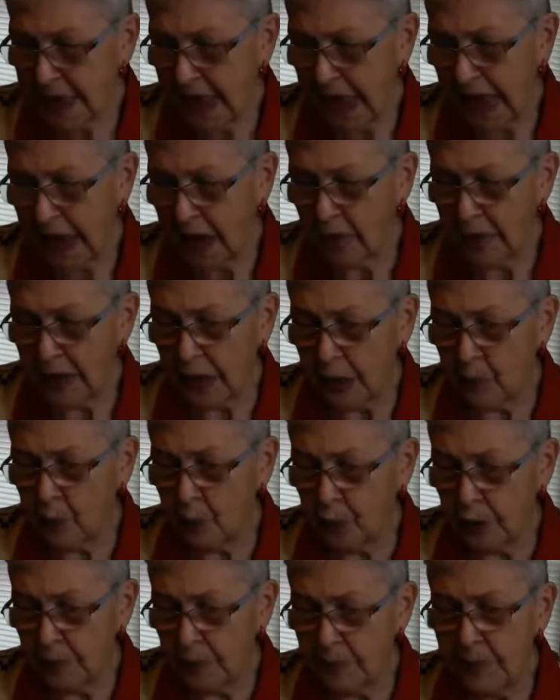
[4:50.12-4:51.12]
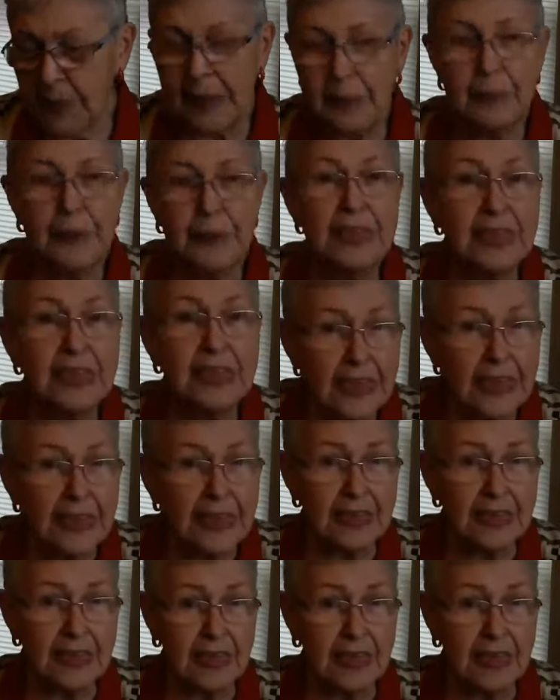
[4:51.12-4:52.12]
how they would maybe
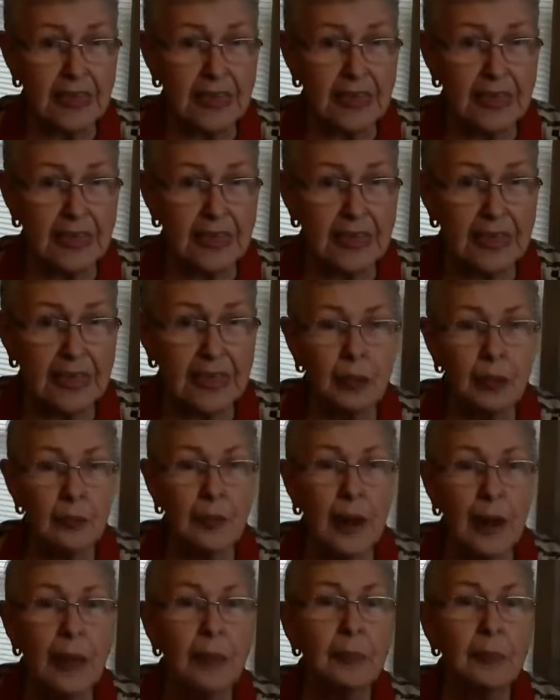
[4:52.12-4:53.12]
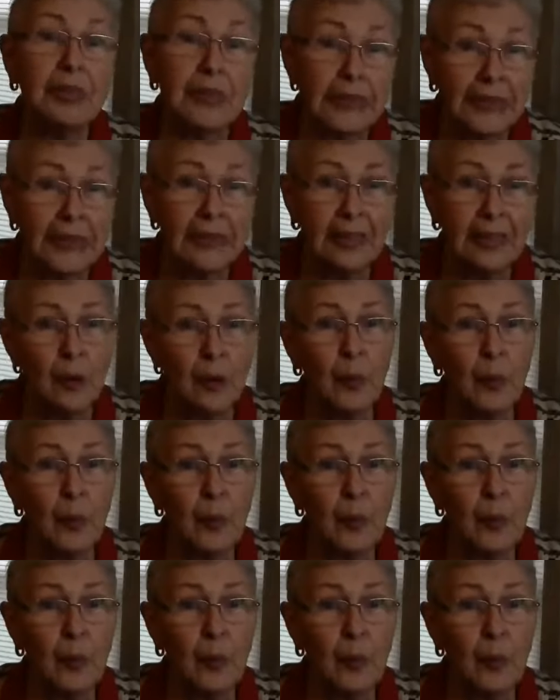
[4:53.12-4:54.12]
think that way, whether I'm thinking that way
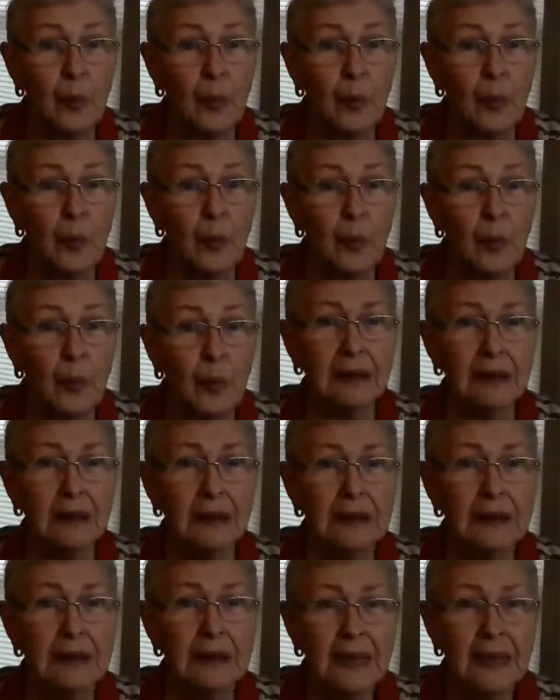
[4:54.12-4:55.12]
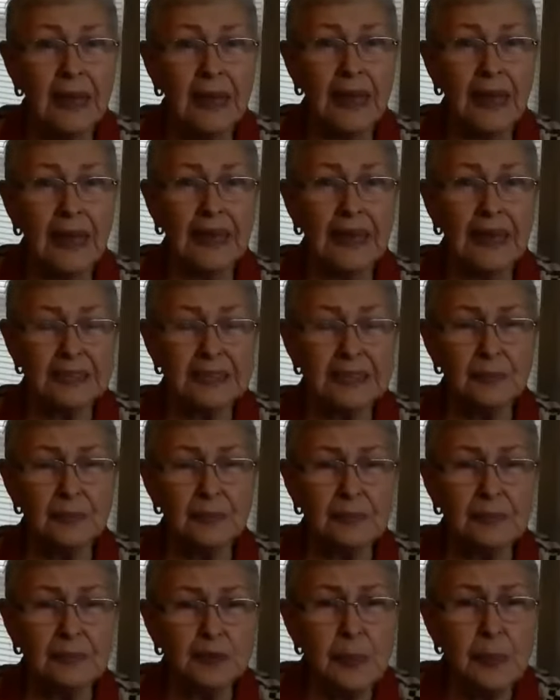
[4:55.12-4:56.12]
now or not. And sometimes as we
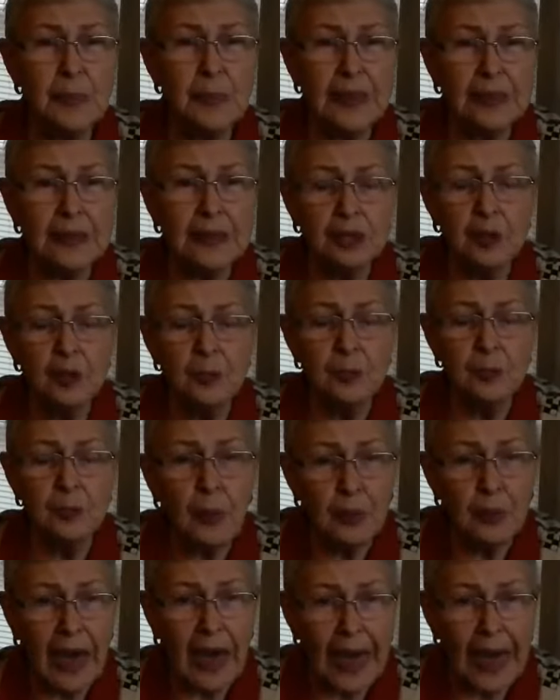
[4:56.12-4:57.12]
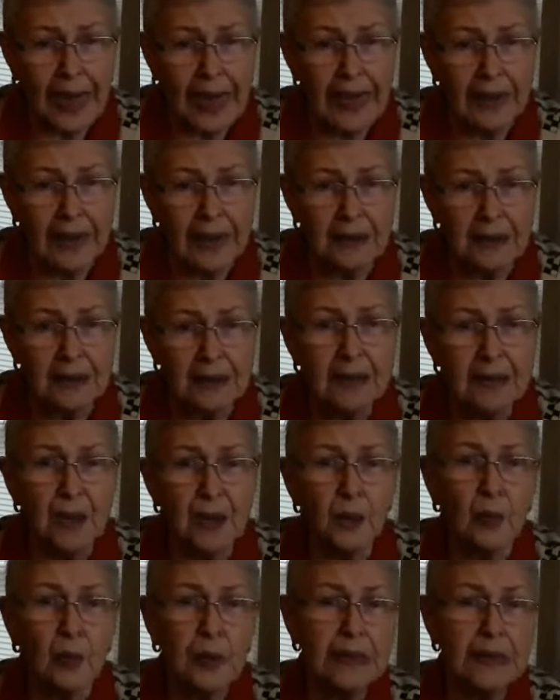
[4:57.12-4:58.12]
begin to do both and,
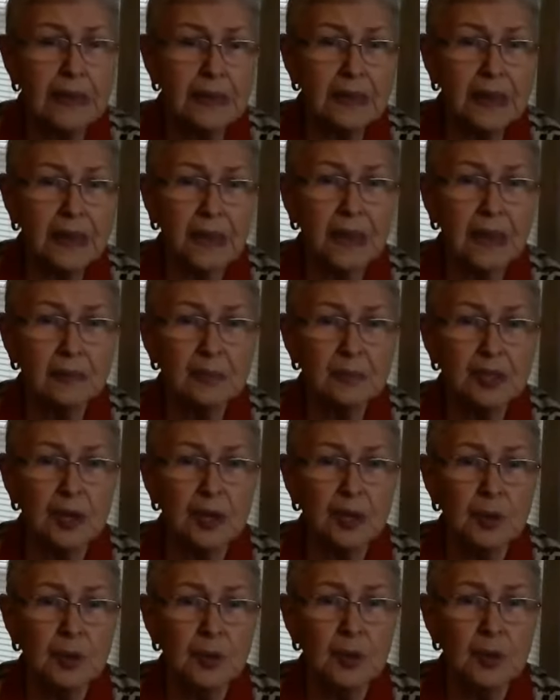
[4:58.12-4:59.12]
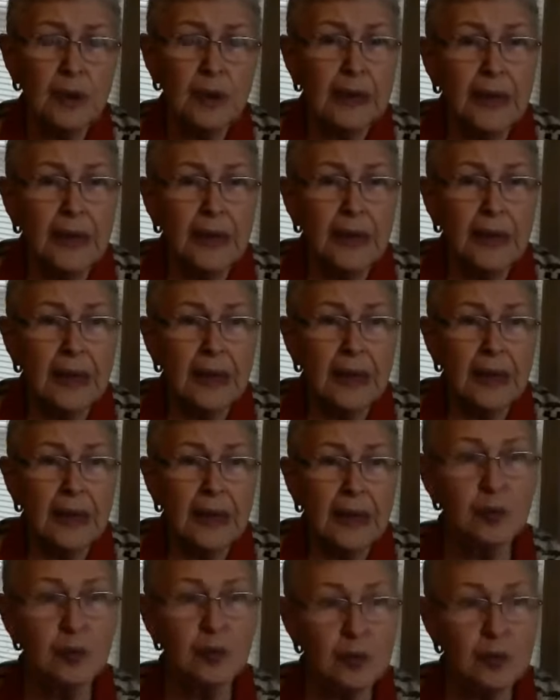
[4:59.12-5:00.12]
we can come to an
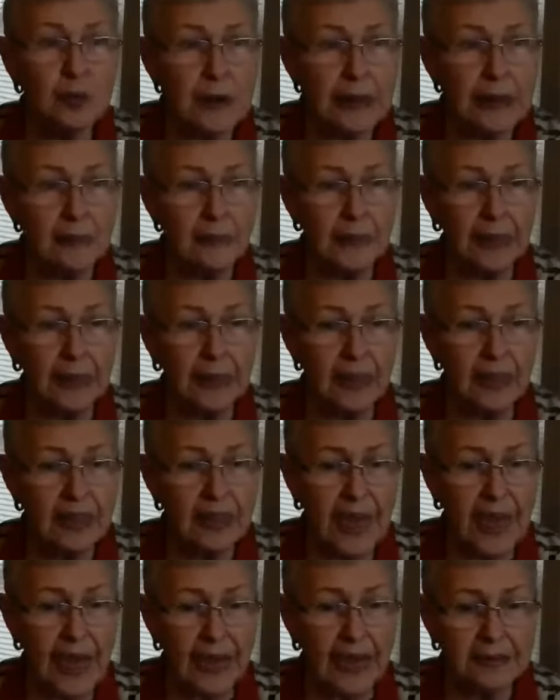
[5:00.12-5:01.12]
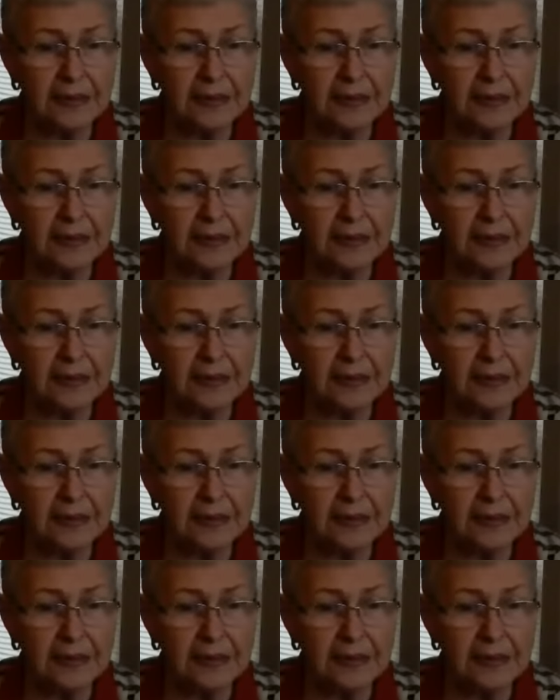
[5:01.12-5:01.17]
agreement that